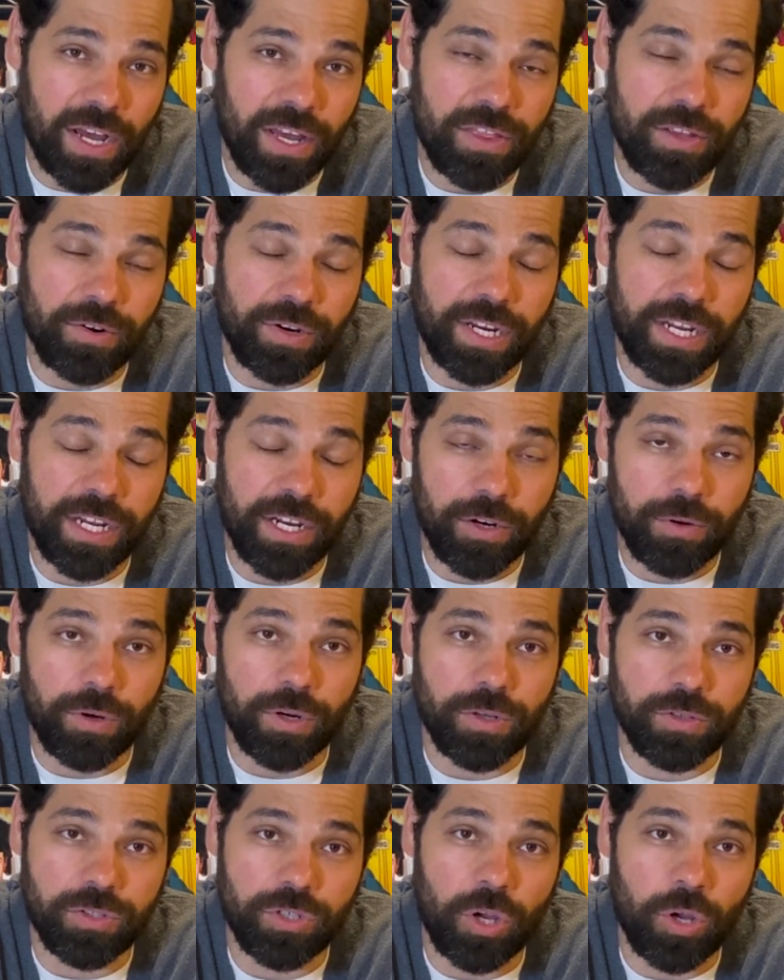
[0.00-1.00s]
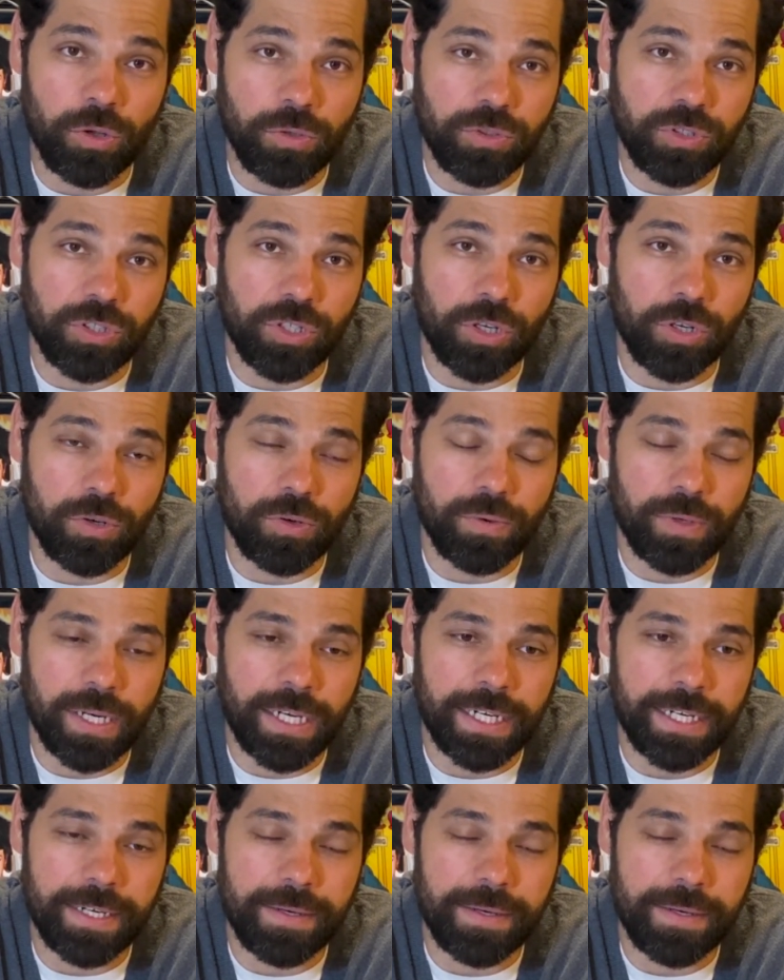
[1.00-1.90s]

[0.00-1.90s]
other heroes also